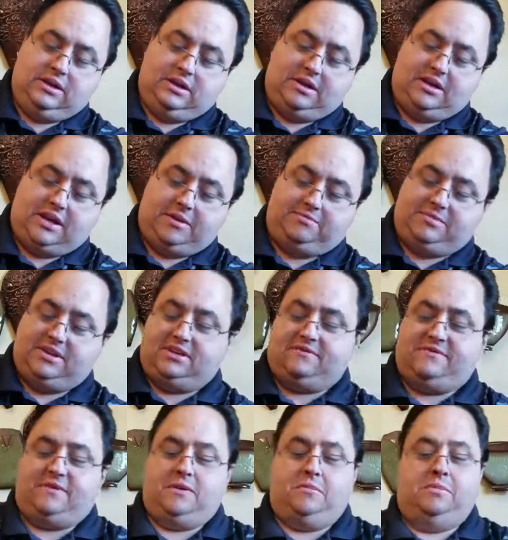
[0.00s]
Kept it
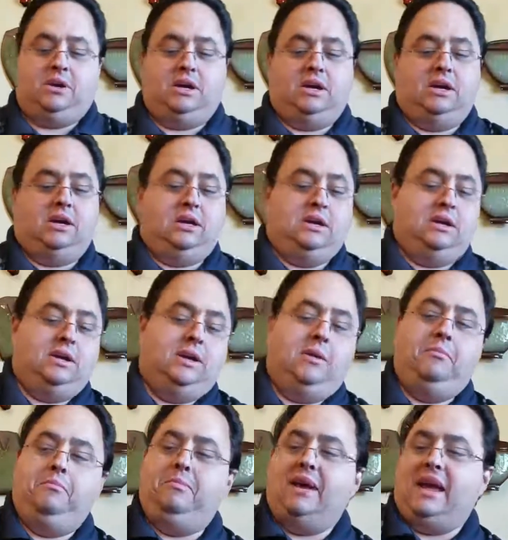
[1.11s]
from
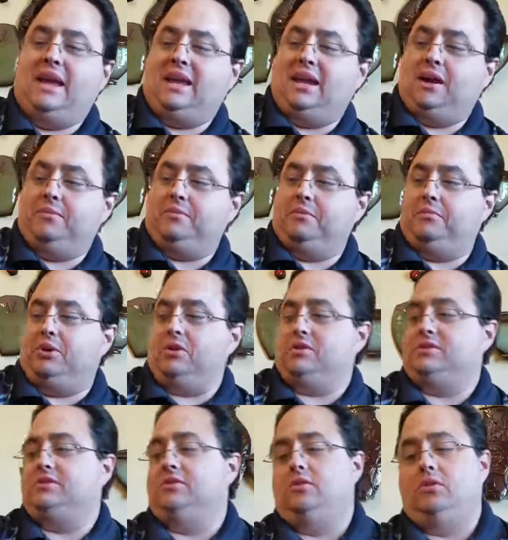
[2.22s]
banging up the
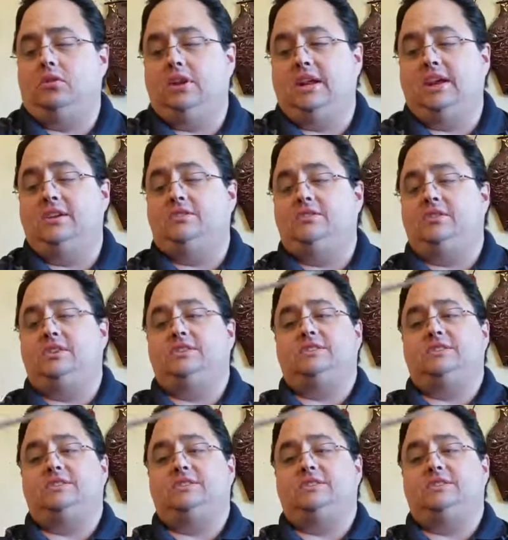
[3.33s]
box at all. And as you can